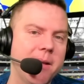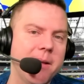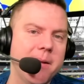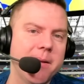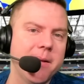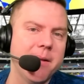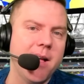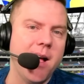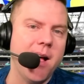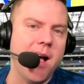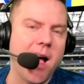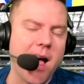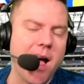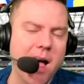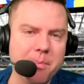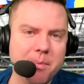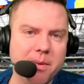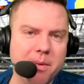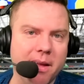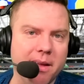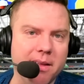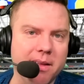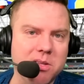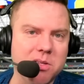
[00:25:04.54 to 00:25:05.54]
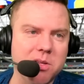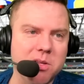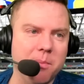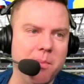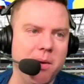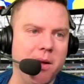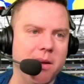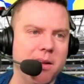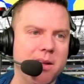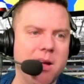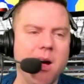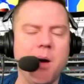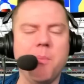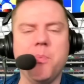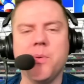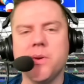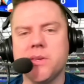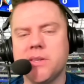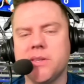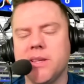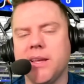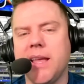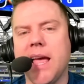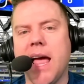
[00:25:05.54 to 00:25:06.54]
Hopkins, but Kupp was
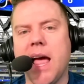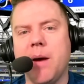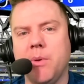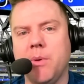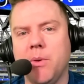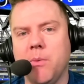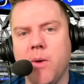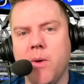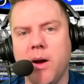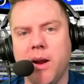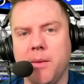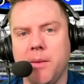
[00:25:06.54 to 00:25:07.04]
the guy we wanted.